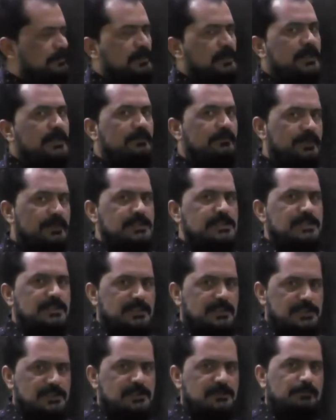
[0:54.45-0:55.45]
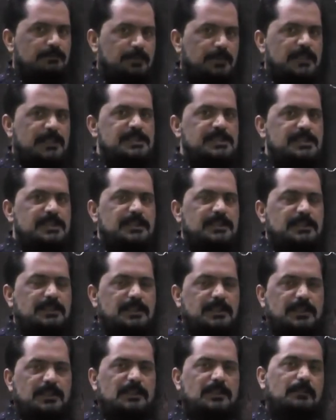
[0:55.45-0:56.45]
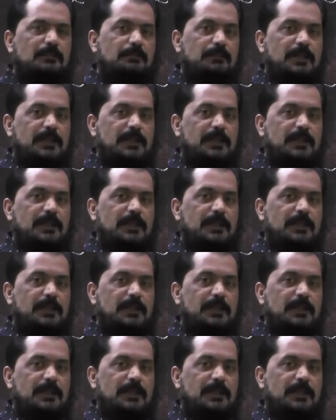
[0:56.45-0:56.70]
blood vessels present in the